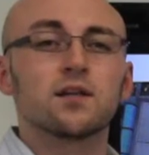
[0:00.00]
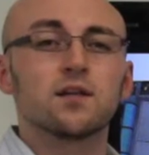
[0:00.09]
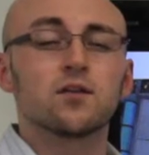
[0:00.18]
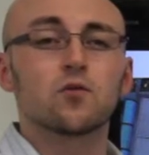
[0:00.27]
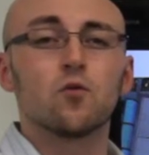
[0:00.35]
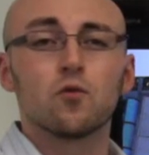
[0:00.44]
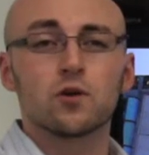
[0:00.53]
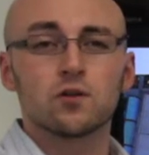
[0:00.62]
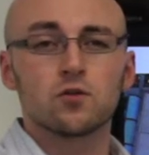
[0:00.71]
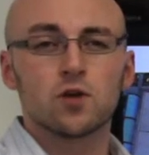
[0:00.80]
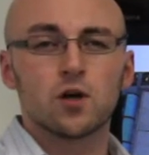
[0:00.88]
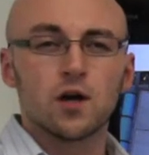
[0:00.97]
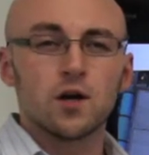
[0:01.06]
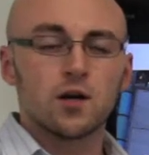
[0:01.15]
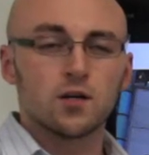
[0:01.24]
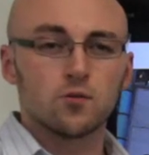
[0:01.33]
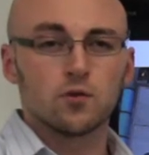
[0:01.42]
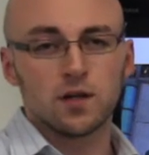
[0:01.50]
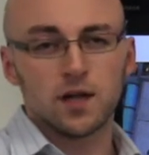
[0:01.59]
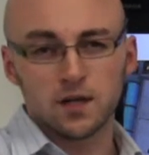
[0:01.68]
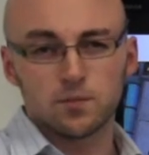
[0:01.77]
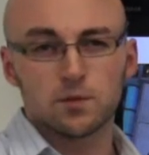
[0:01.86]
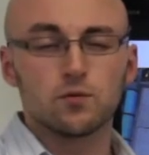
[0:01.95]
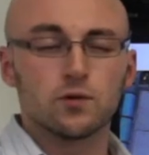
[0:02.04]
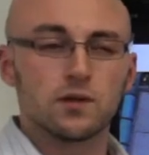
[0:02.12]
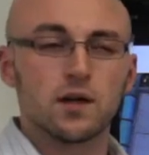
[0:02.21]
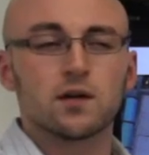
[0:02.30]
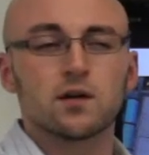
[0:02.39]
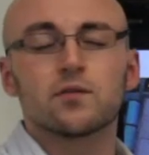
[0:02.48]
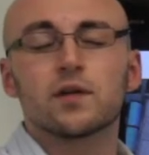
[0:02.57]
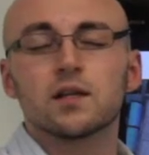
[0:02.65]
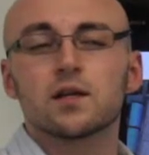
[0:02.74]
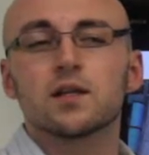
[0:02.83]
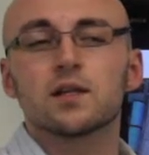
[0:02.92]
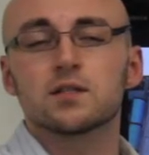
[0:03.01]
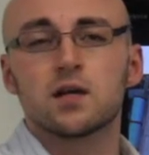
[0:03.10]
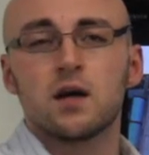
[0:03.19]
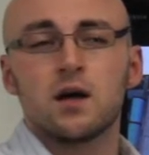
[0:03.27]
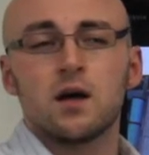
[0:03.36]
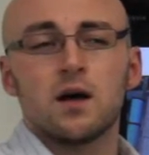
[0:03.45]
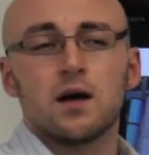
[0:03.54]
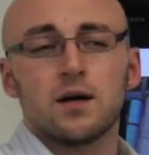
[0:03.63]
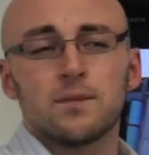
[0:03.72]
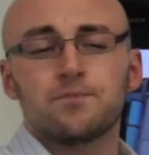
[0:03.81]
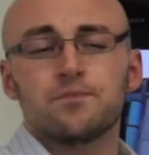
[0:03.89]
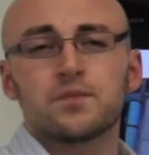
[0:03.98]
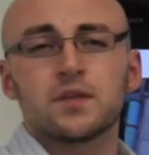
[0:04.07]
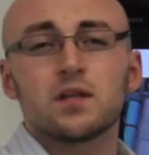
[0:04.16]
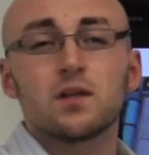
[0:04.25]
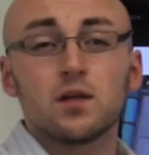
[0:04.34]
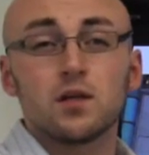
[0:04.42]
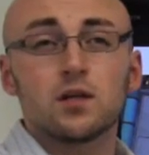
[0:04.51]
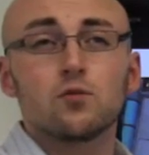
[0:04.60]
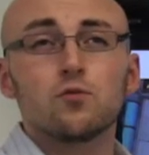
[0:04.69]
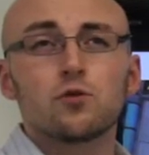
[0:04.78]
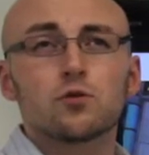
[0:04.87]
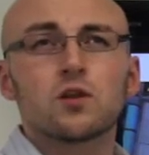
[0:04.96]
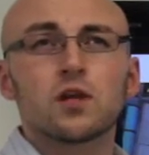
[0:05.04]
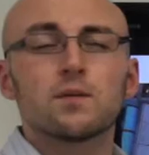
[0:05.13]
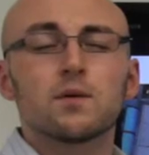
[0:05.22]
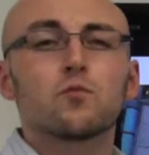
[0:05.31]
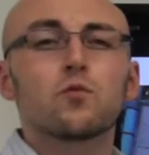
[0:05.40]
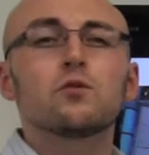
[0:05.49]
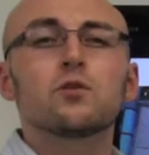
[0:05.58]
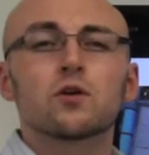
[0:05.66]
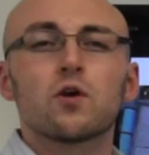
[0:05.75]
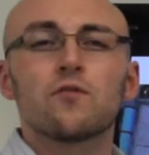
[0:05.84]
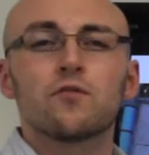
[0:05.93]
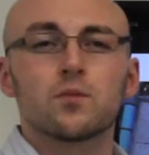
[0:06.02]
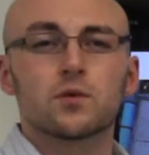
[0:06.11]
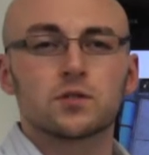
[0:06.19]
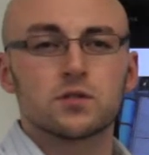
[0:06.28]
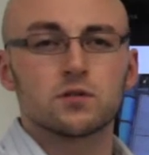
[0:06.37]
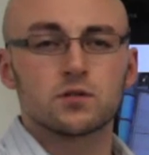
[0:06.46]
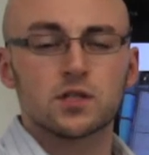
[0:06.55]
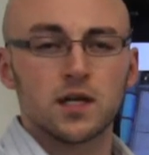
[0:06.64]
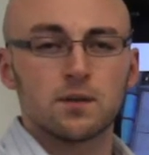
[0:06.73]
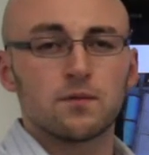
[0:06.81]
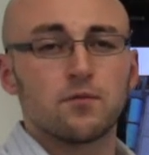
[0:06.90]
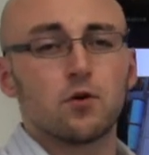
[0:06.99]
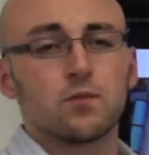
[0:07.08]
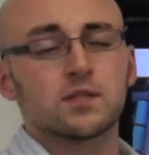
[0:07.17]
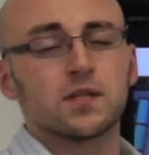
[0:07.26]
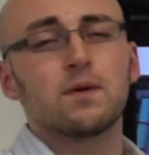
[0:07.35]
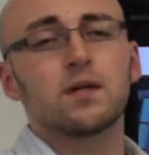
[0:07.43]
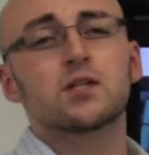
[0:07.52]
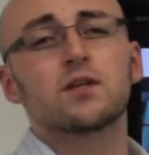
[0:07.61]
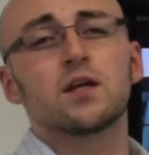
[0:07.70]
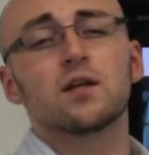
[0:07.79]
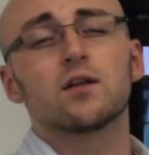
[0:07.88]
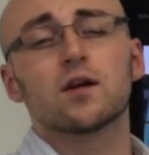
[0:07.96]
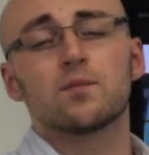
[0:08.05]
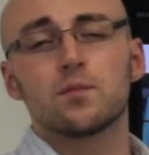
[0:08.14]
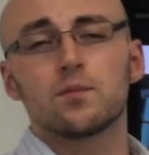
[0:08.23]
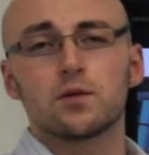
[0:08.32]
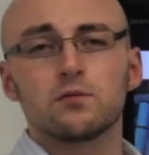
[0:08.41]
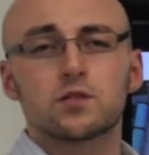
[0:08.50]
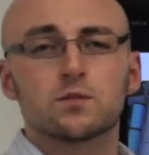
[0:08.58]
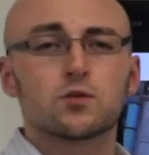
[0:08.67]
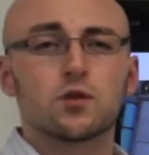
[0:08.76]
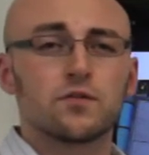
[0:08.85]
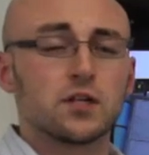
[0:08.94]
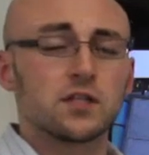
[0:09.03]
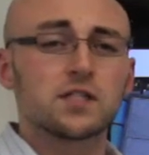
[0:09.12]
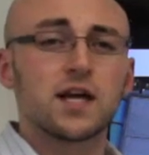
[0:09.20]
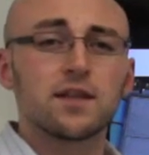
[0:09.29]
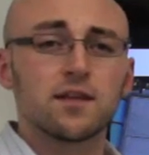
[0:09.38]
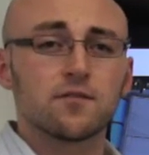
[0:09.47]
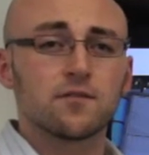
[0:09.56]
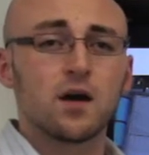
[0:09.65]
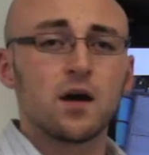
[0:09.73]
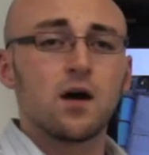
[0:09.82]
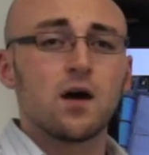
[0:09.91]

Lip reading: in either orange, or lighter blue and lighter green colors. You should think about what you can offer the person to sign up the form. As I mentioned, that a lot of people use some sort of an incentive.